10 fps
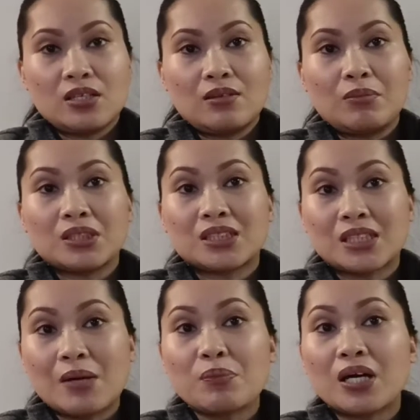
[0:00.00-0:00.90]
but
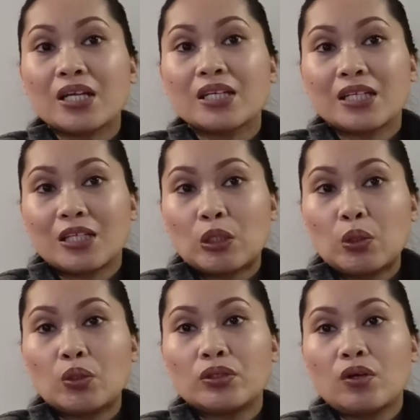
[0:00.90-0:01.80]
some can
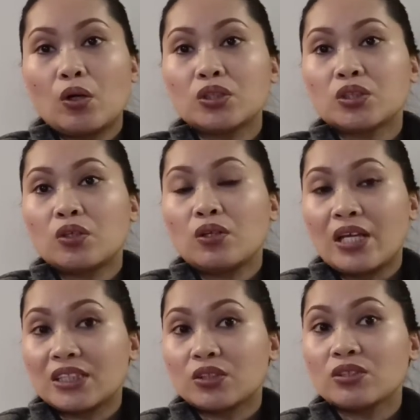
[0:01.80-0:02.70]
include also
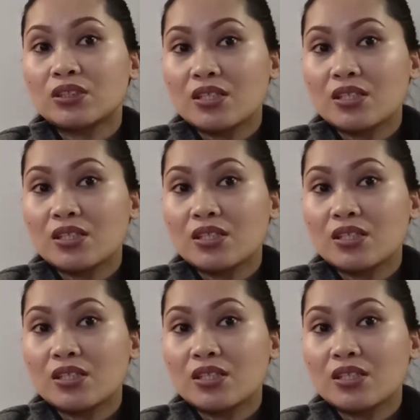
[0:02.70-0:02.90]
lessons